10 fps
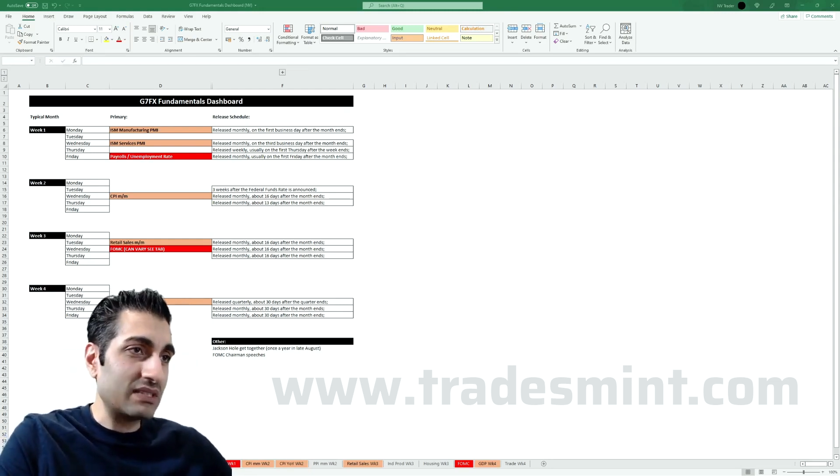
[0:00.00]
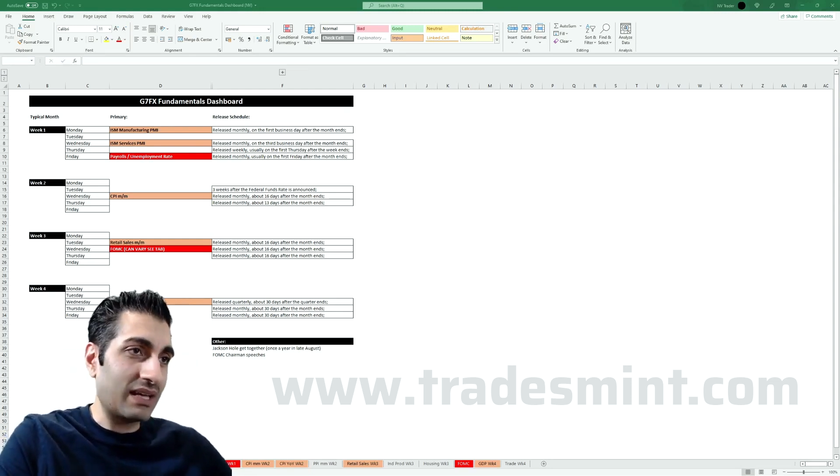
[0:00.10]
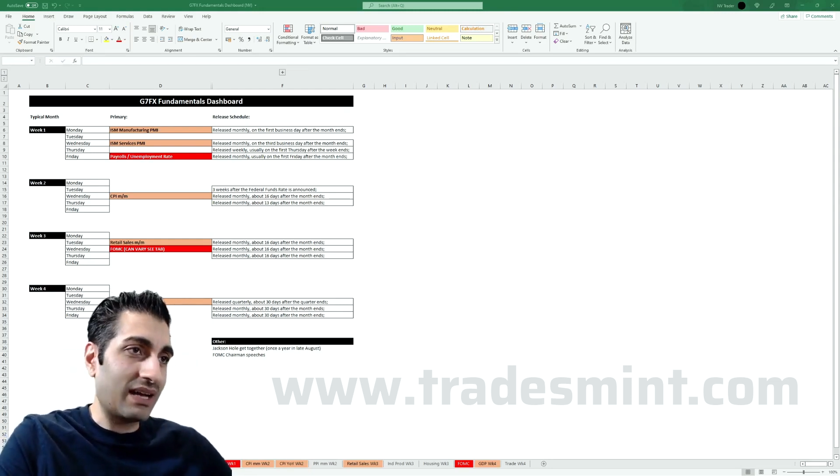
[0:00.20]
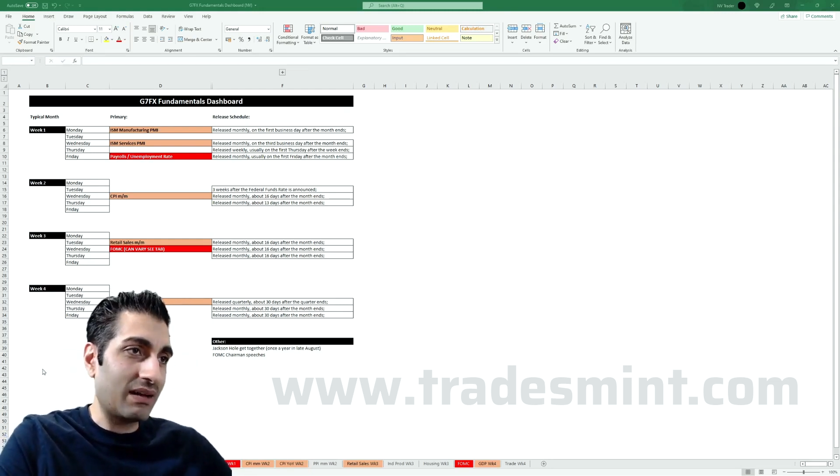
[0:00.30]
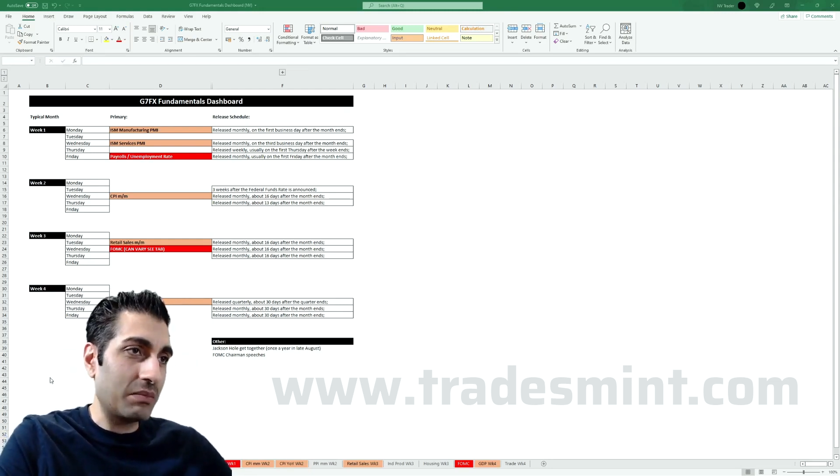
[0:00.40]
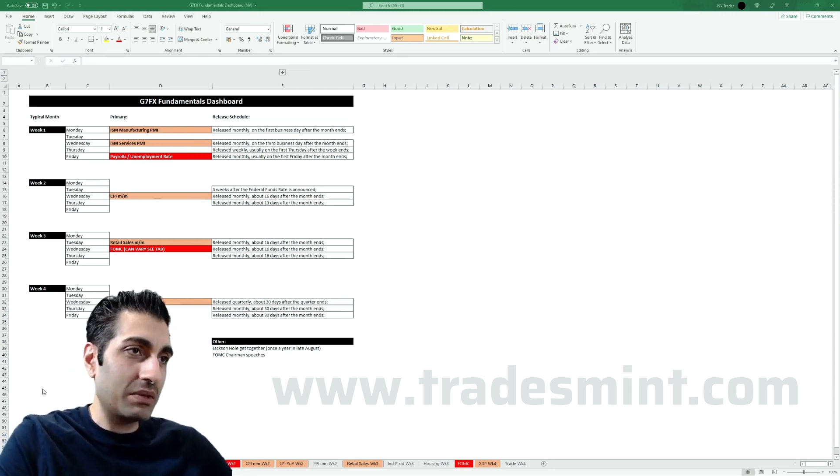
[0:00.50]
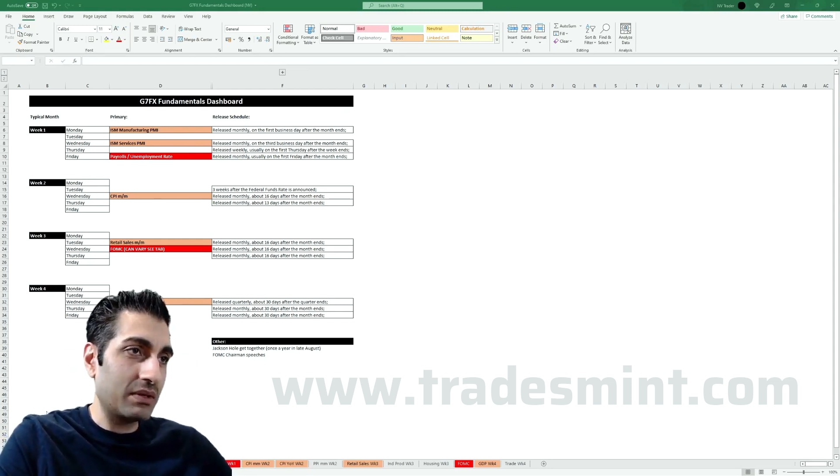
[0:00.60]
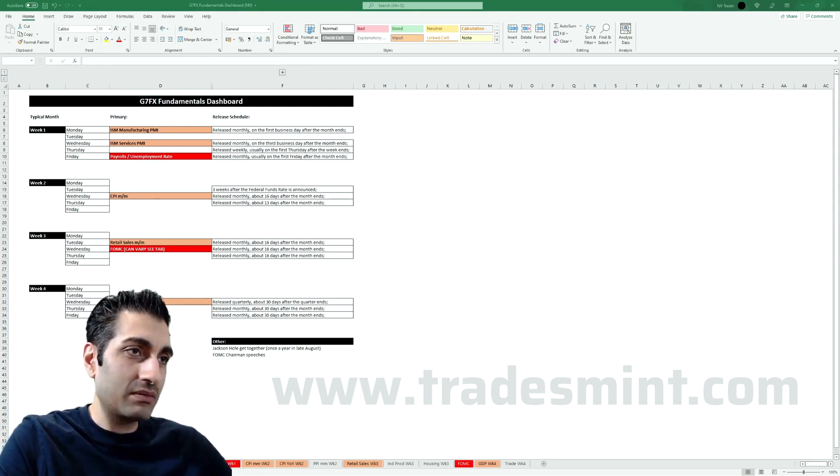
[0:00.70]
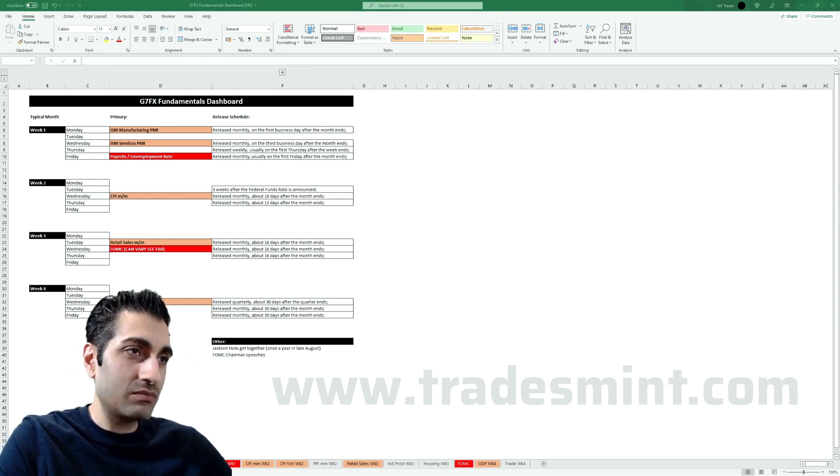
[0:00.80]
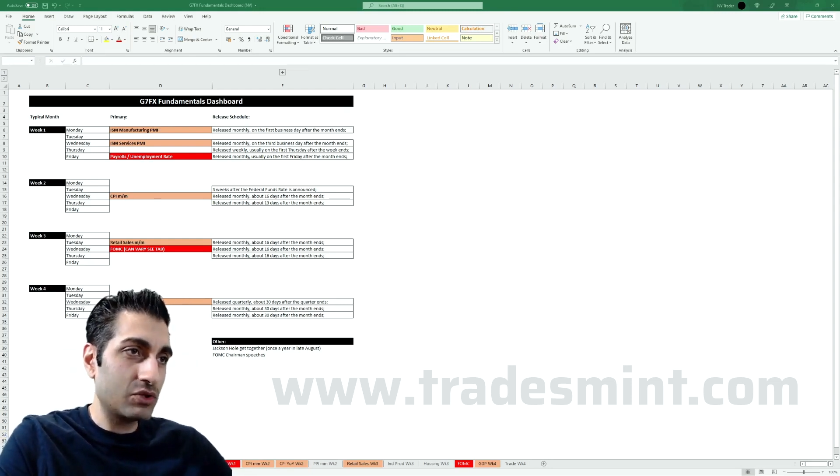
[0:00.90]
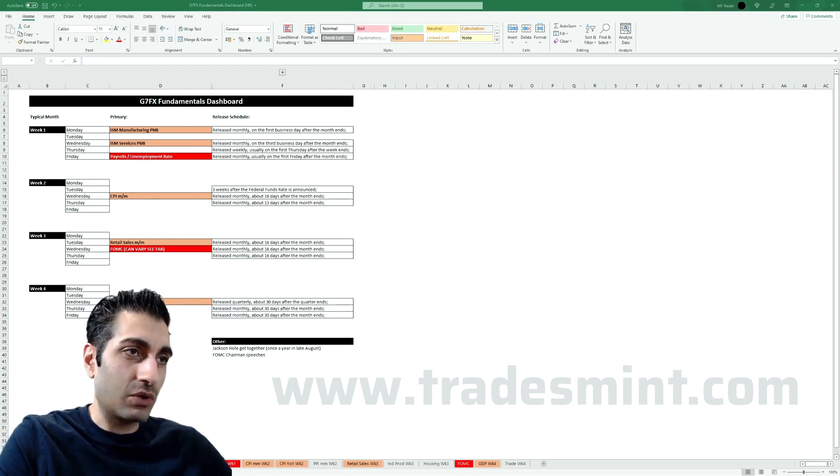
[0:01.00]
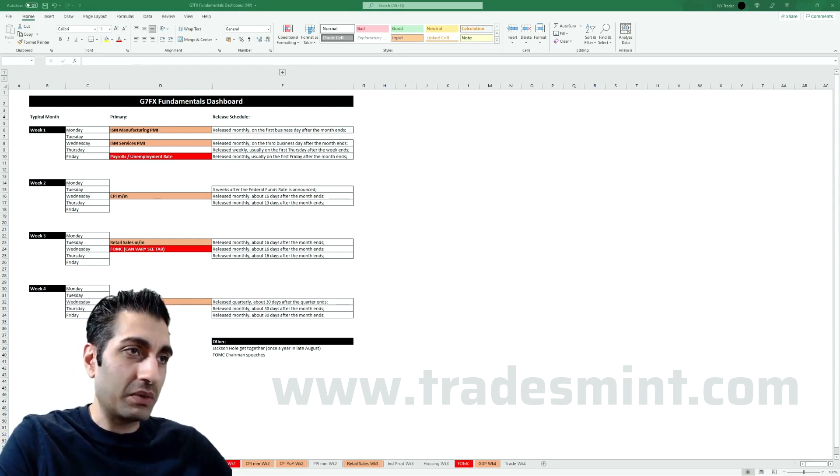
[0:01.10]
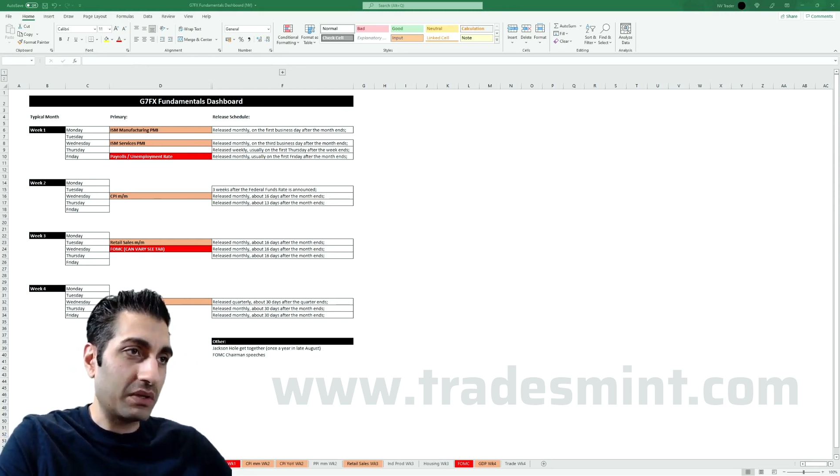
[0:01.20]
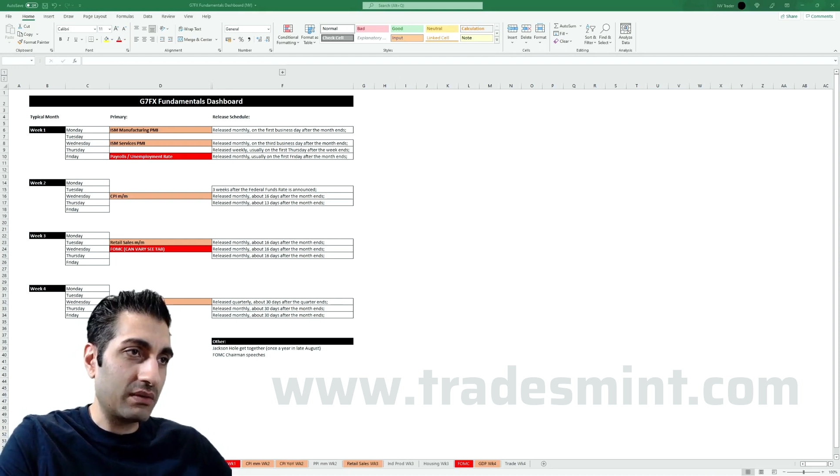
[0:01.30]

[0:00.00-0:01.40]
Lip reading: tab showing.